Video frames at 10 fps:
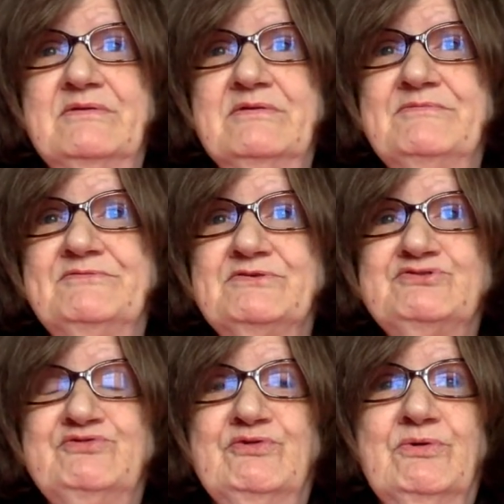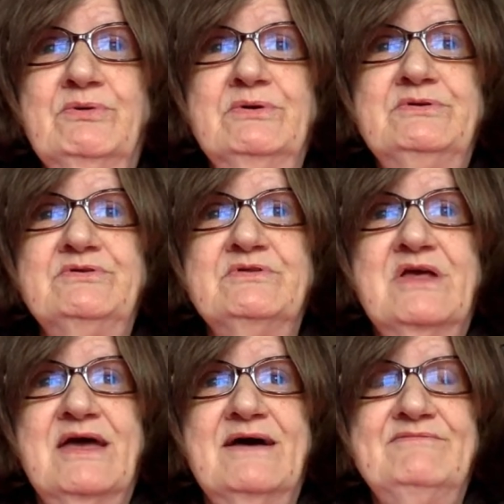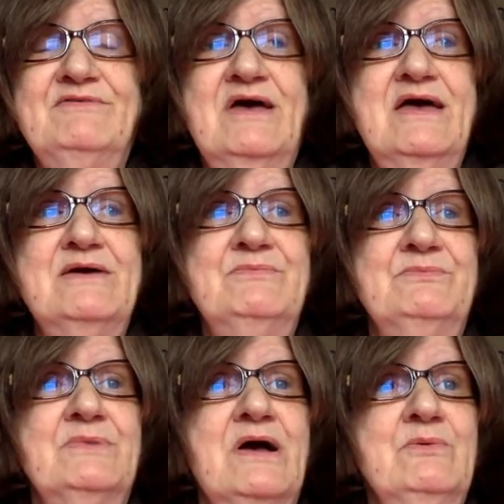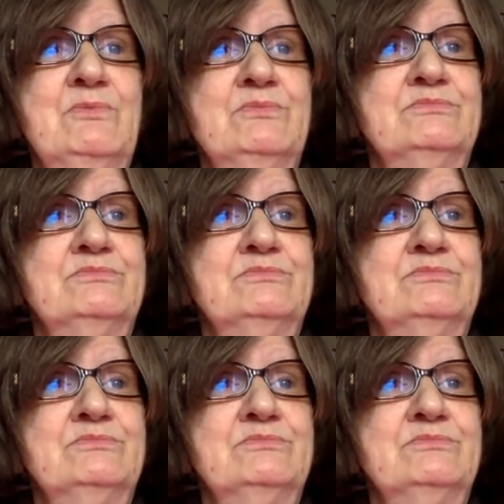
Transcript: the first floor to the cafe and I